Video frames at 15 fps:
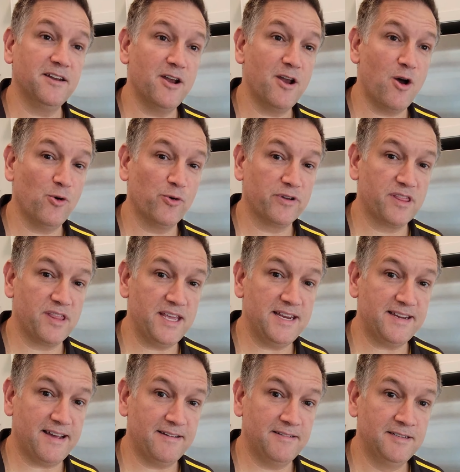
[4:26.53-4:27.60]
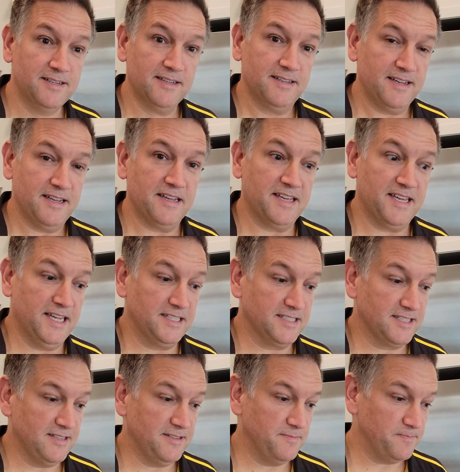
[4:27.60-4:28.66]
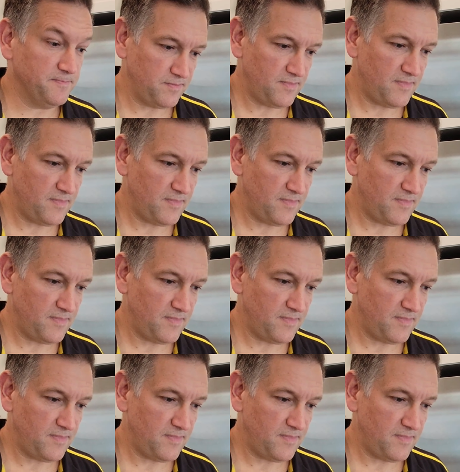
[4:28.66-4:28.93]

an old theatre in Kingston.